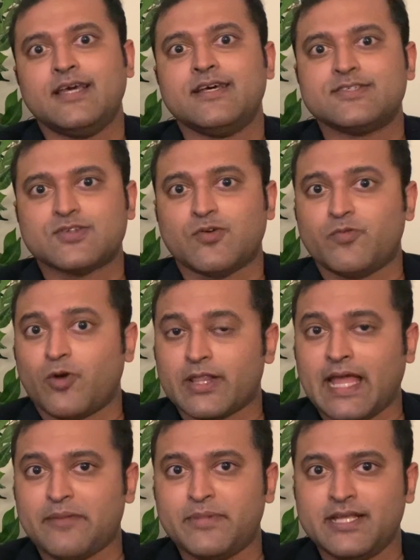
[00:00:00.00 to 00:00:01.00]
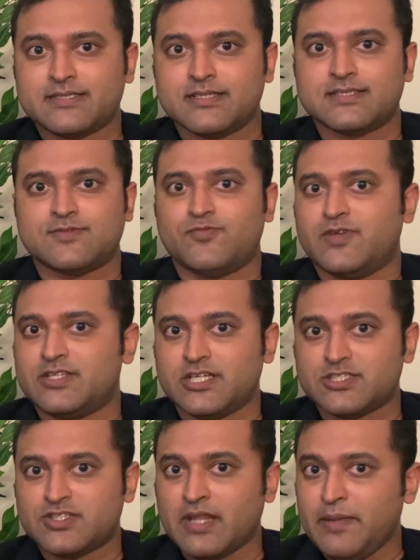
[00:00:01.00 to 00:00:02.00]
So what that means is with
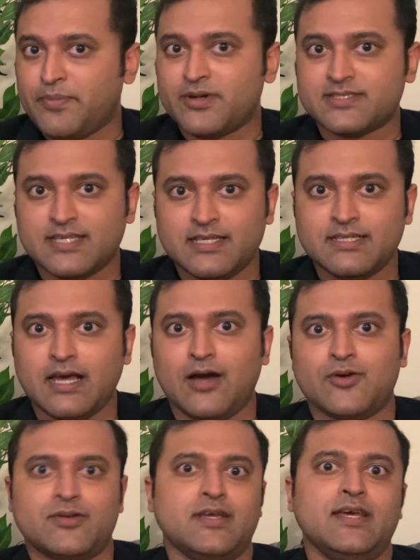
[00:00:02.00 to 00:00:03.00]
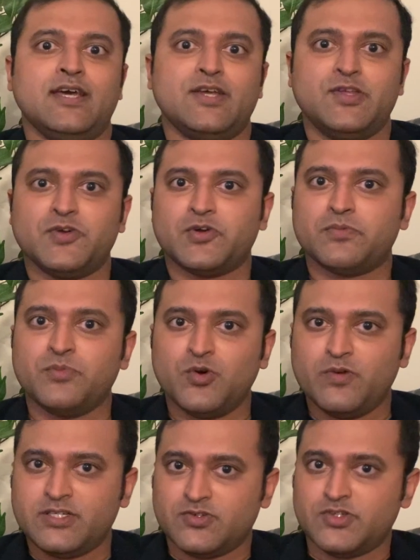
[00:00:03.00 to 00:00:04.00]
just 3% down, you could move
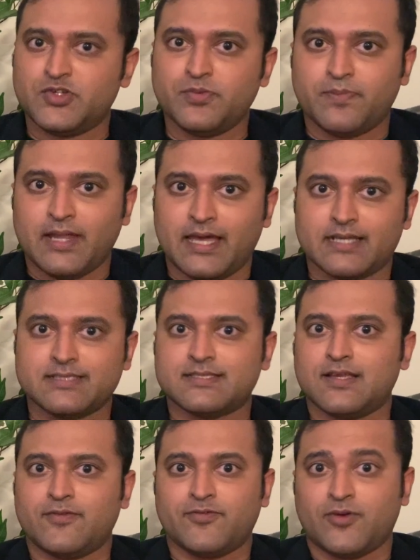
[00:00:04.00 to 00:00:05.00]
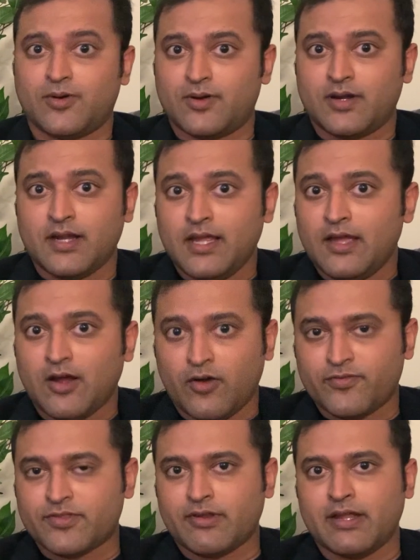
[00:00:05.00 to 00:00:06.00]
into a duplex of
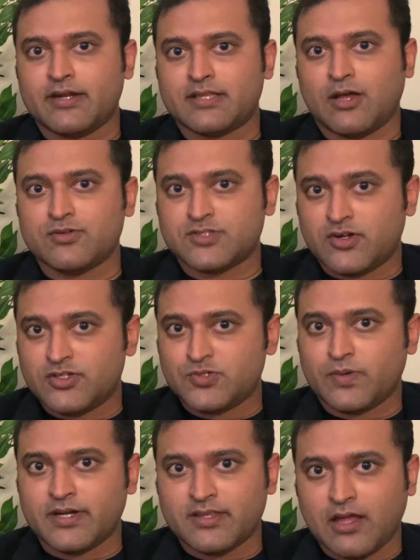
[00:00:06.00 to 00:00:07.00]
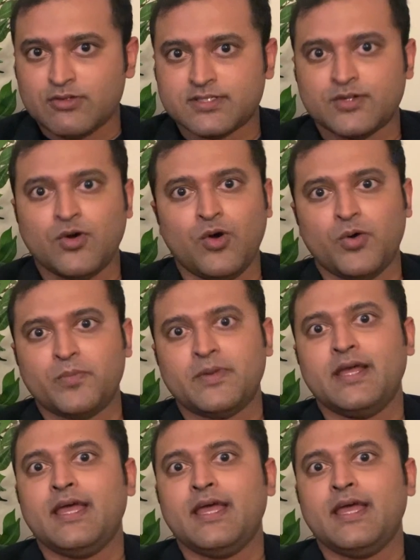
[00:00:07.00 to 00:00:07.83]
a 300,000 or a 200,000 home,